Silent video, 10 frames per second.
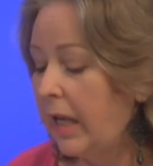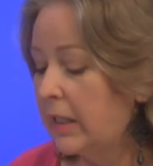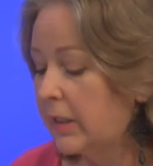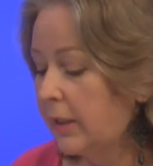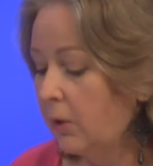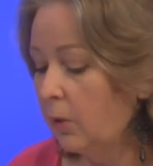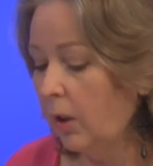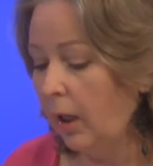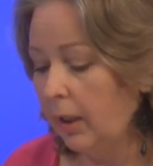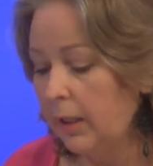
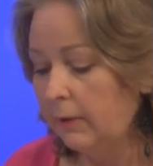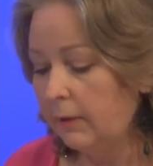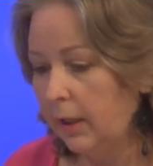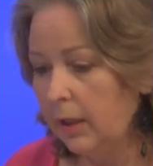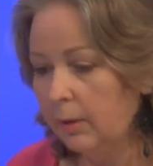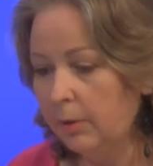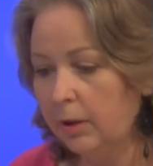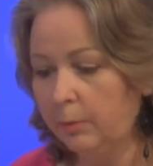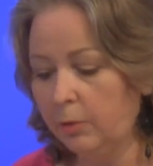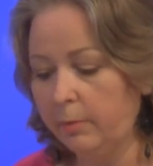So I think I'm
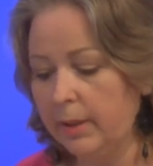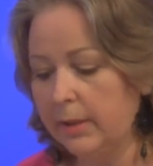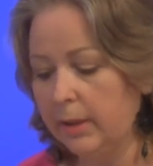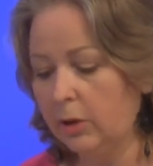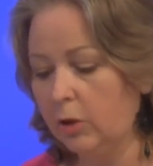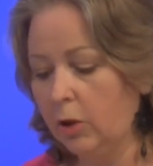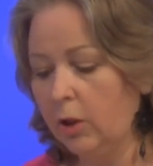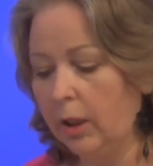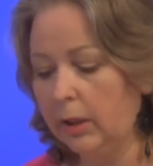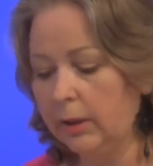gonna put my
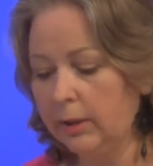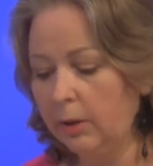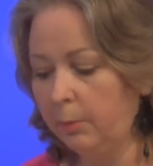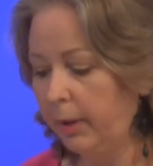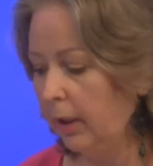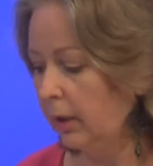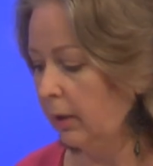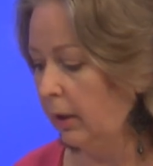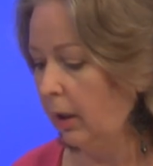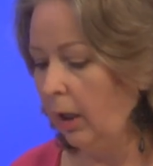center a little
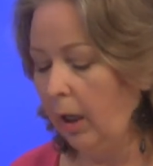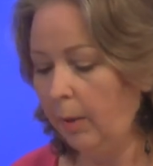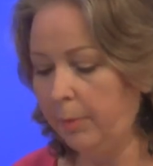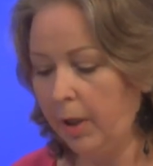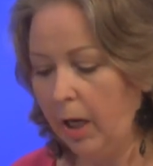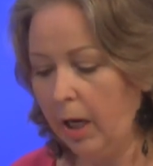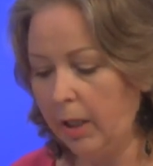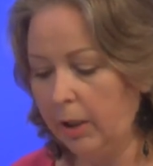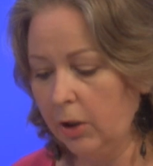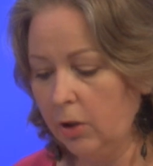bit up
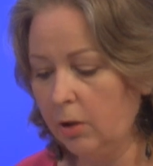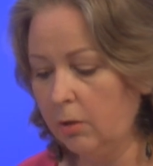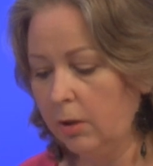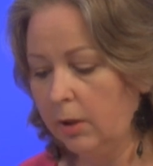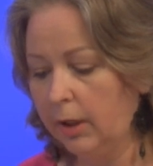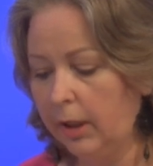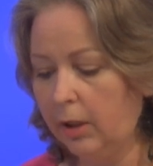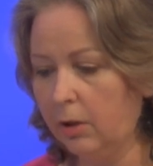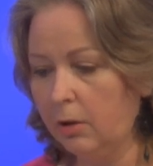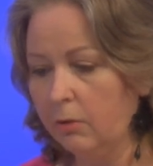higher
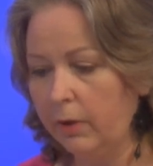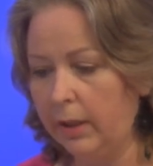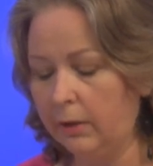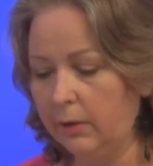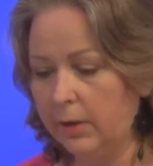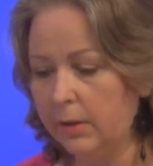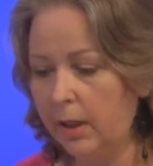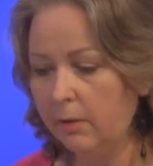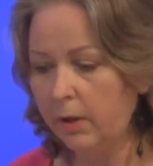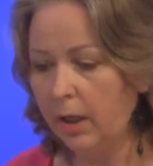here, right in this
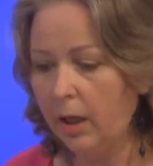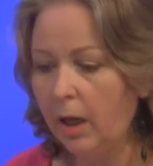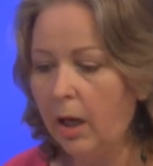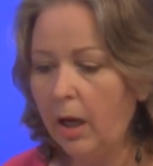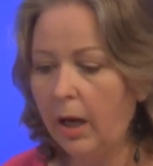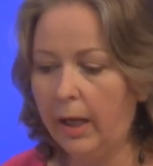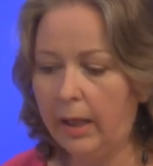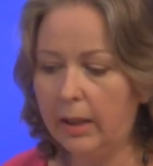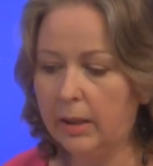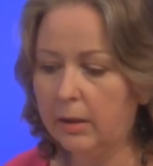area,
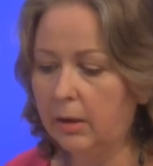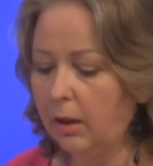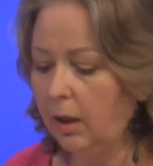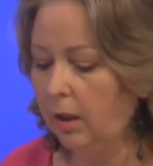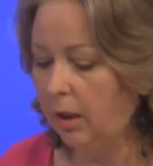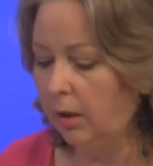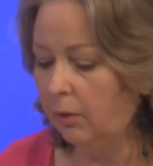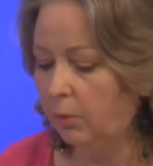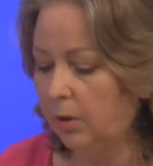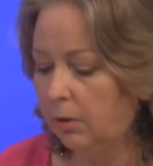and I
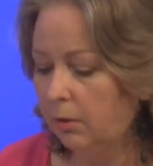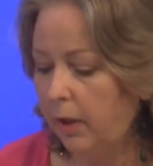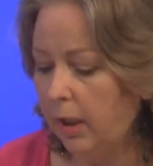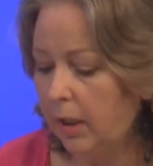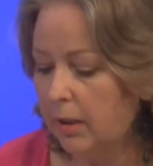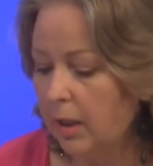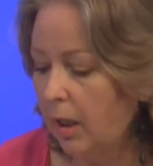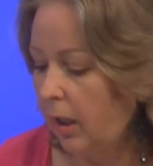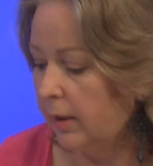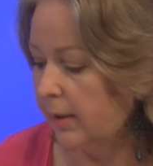will create
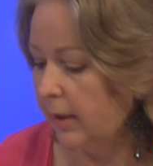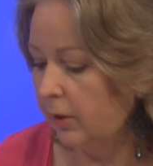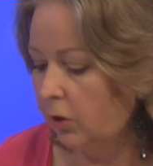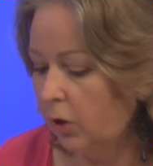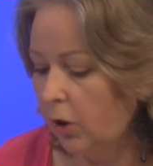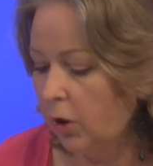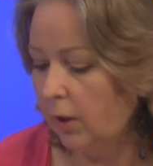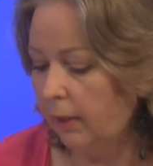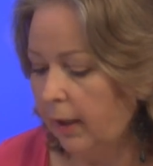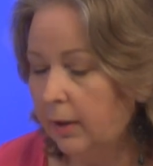a center
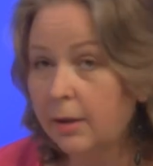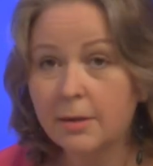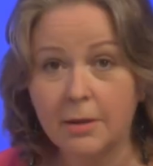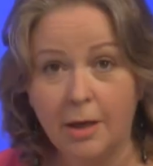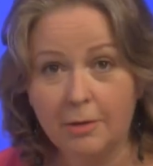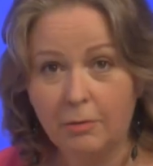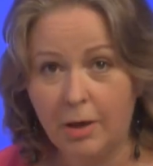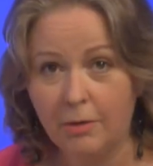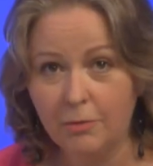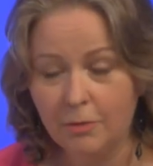that is not
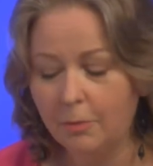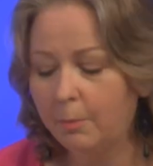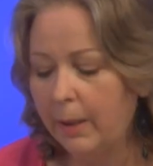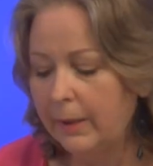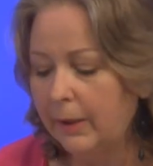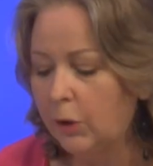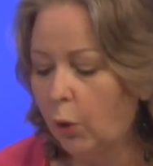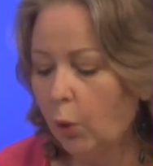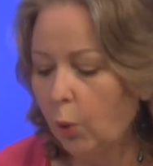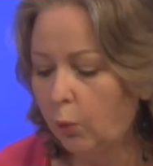round, but an
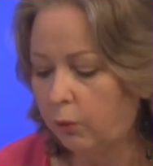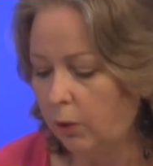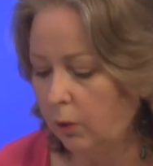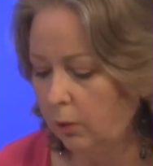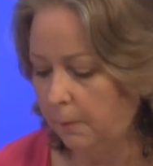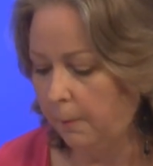oval,